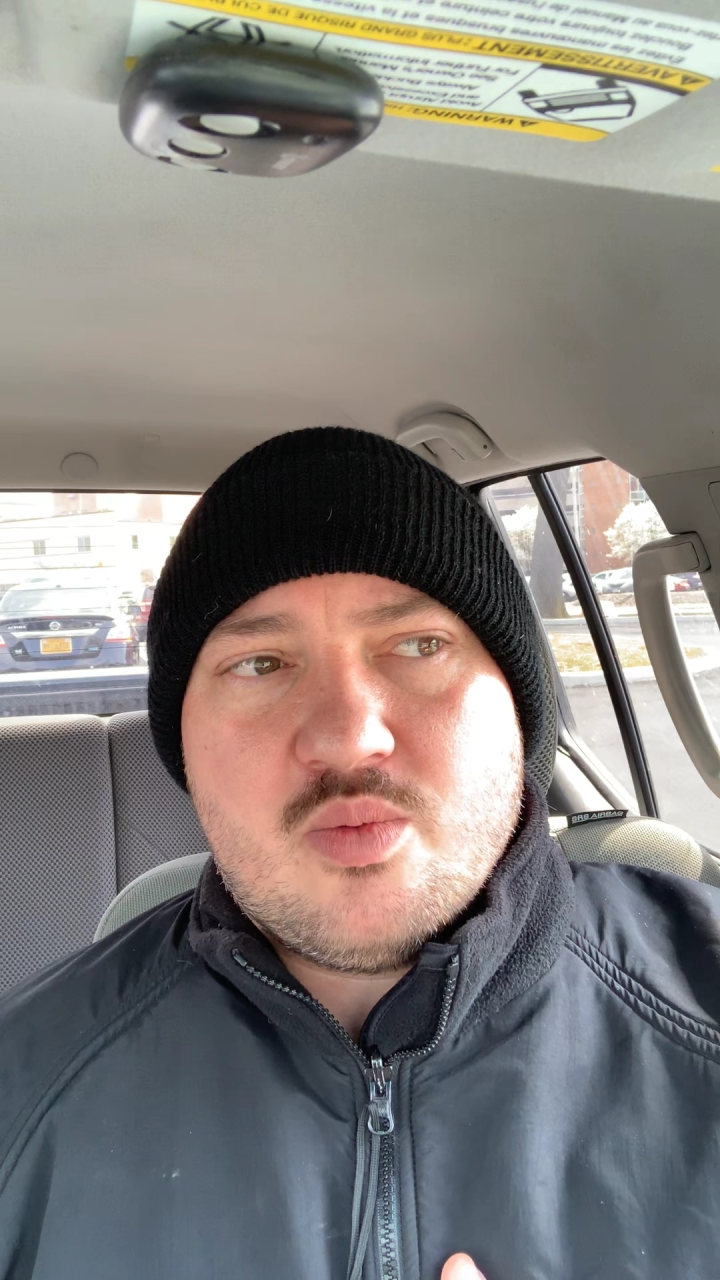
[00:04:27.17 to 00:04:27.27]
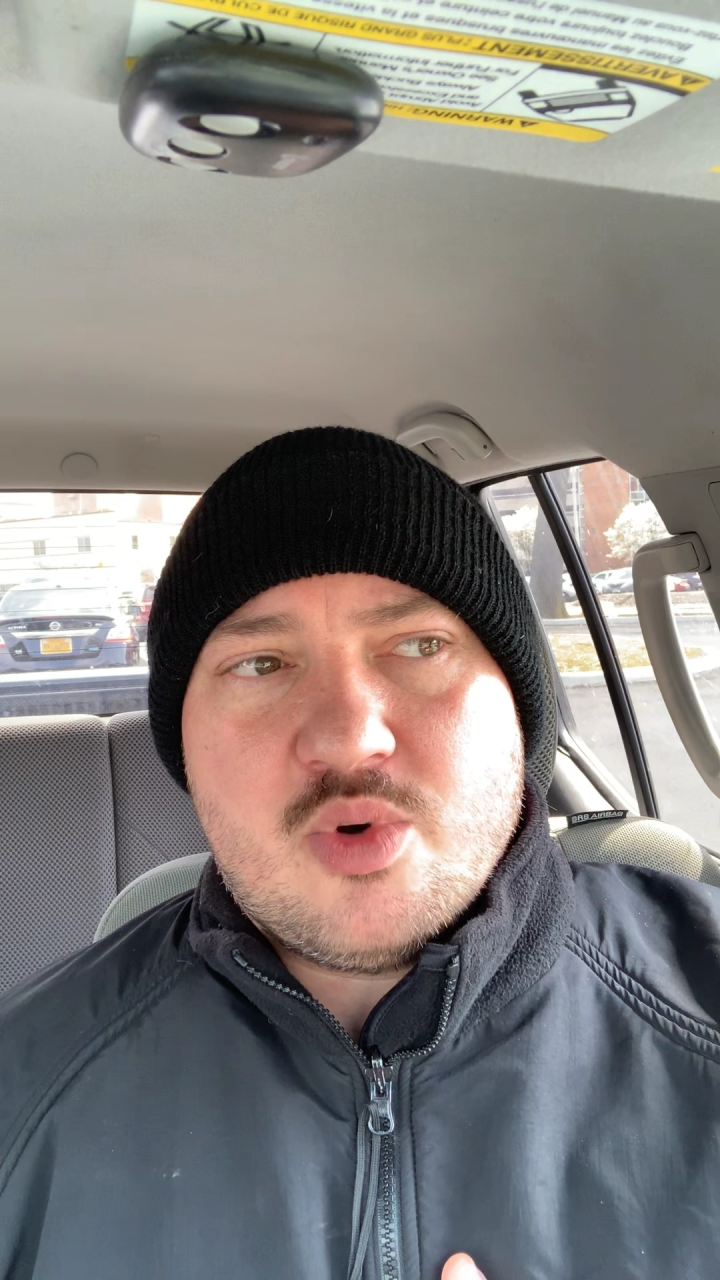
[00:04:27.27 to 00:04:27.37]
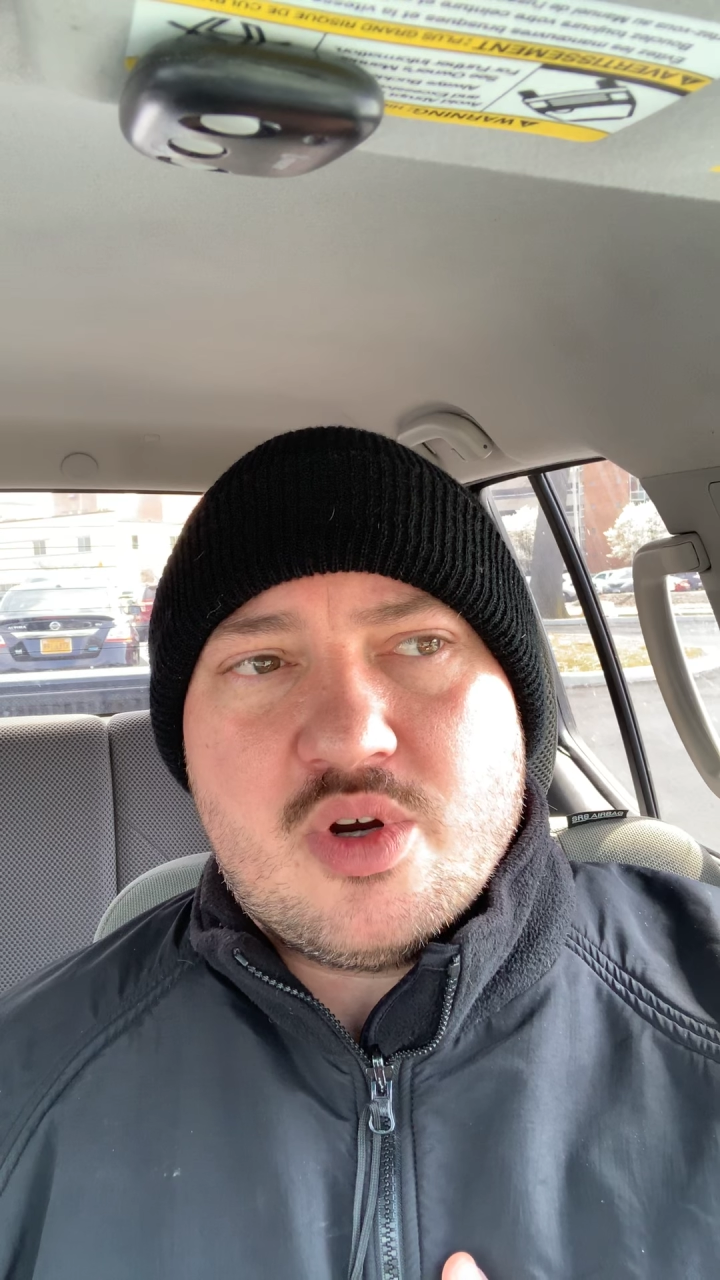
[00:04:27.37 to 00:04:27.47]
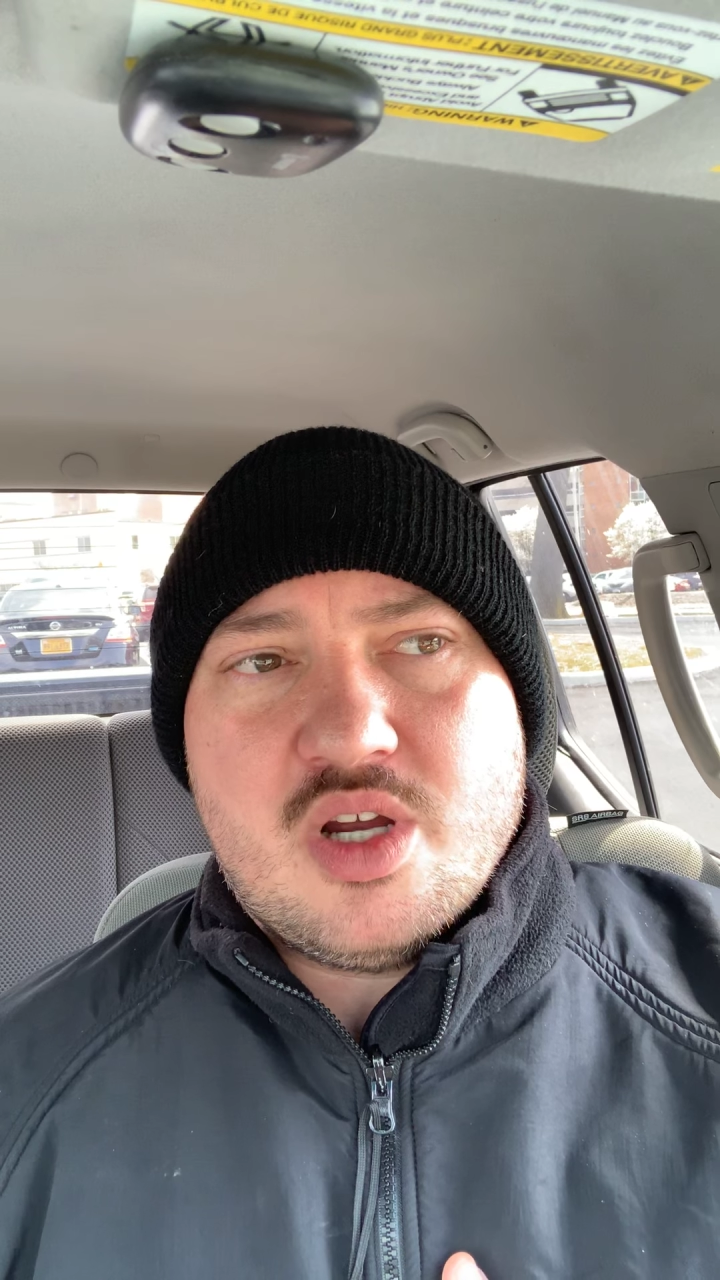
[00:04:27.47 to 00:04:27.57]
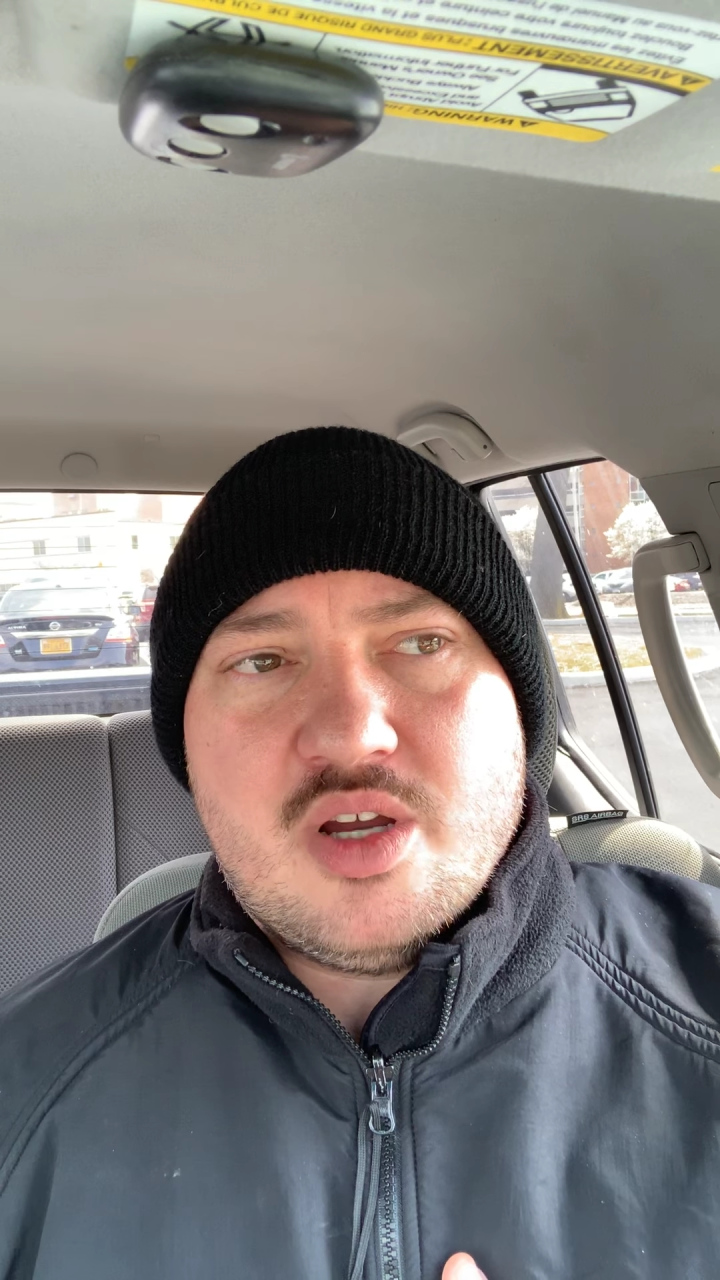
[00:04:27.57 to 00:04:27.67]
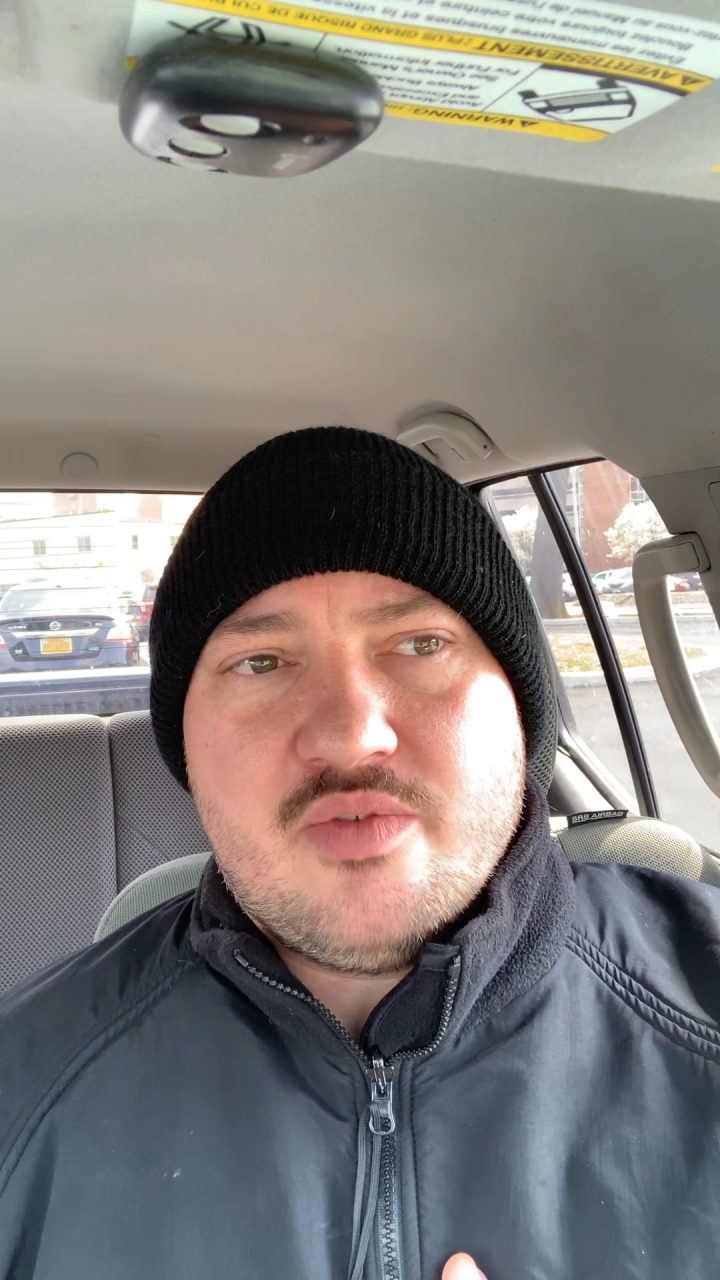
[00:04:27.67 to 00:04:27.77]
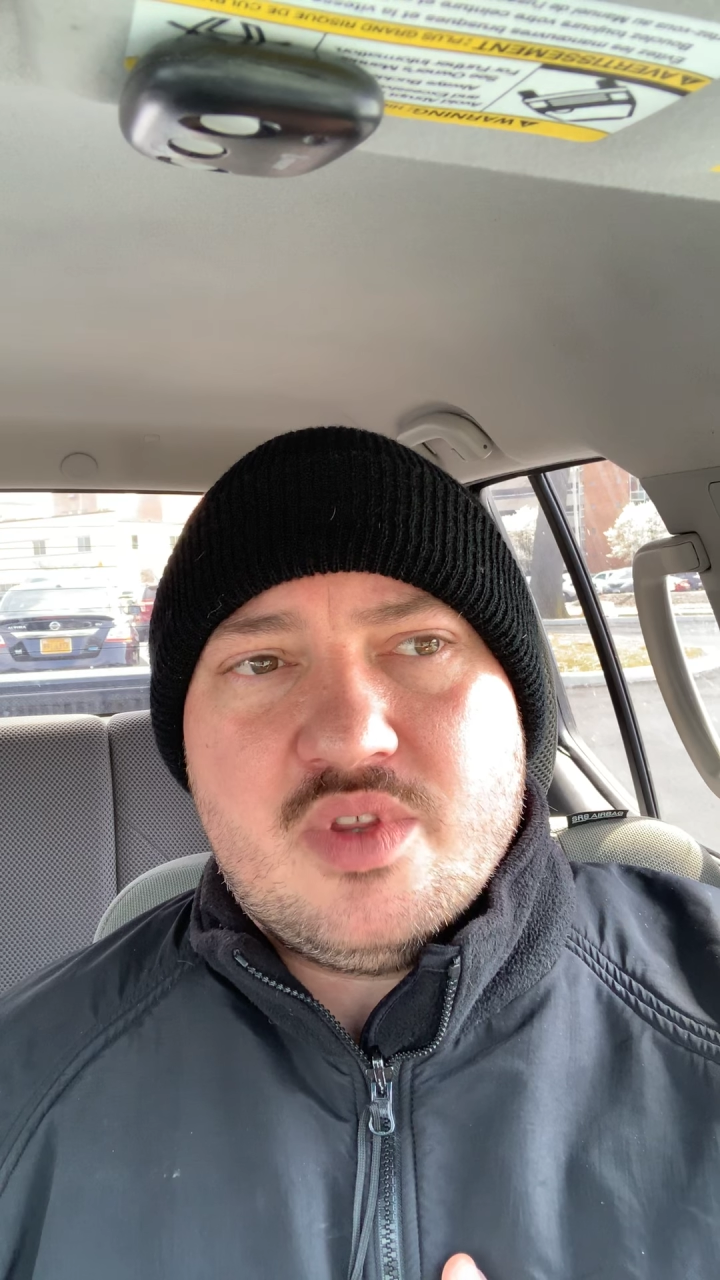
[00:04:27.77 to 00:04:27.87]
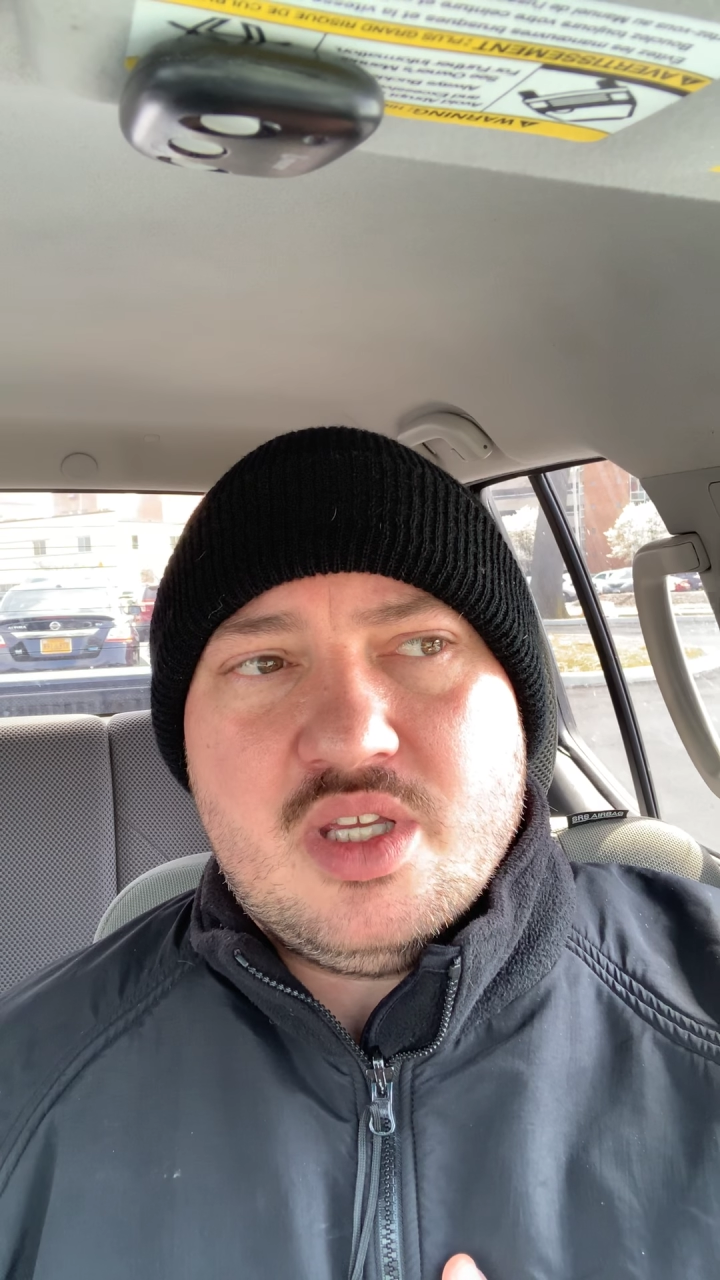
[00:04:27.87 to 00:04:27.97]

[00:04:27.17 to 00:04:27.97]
were of